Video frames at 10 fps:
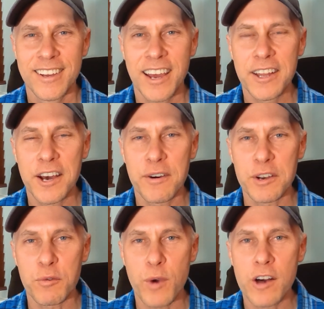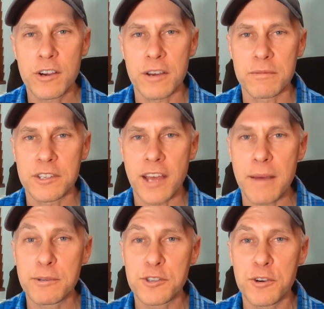Hello and welcome to
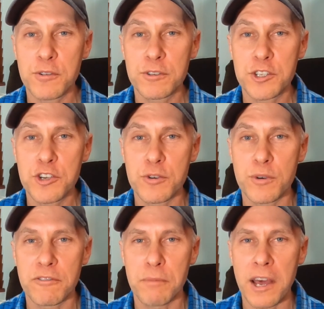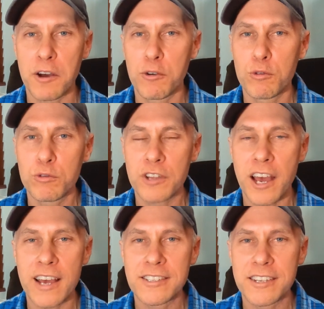episode 2 of my Old
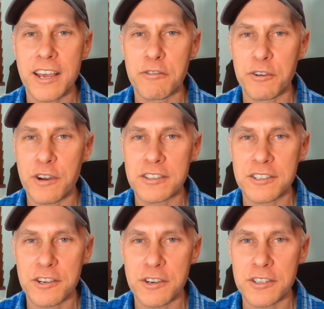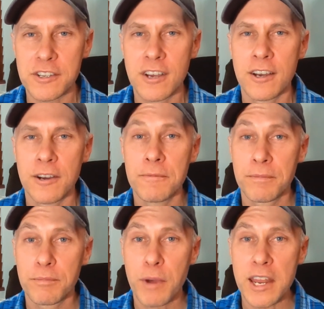Guy Skate Regrets series.
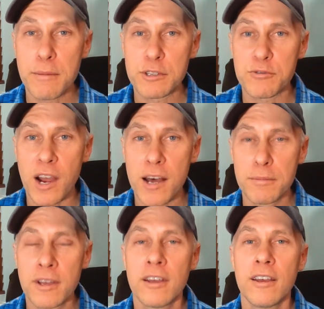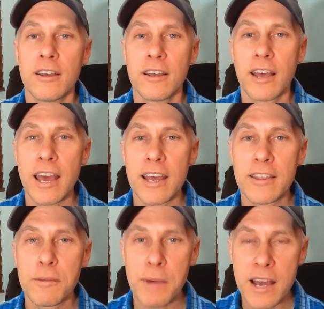My name is Rob,
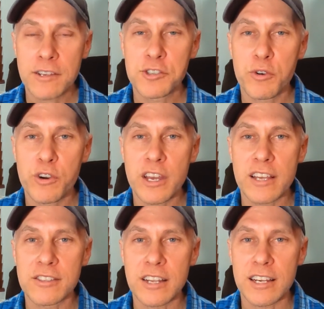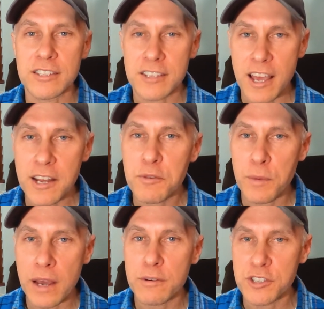and the backstory is that I skated
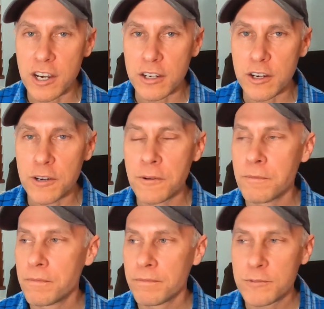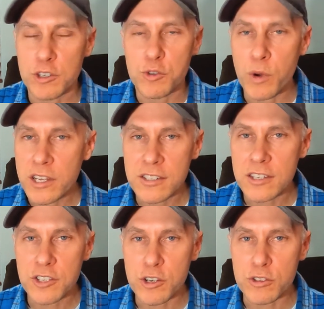when I was younger, took
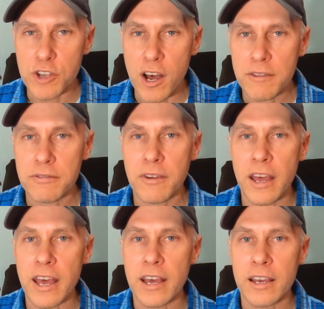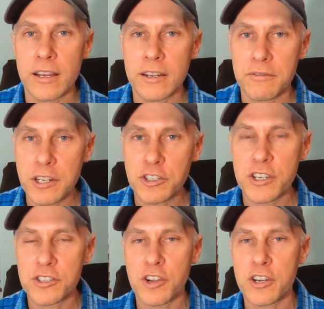26 years off, and
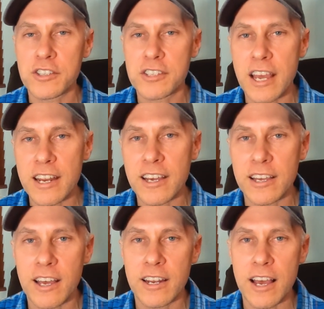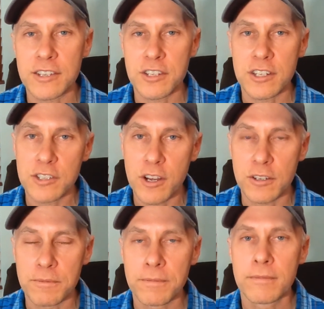eventually started skating again as an adult.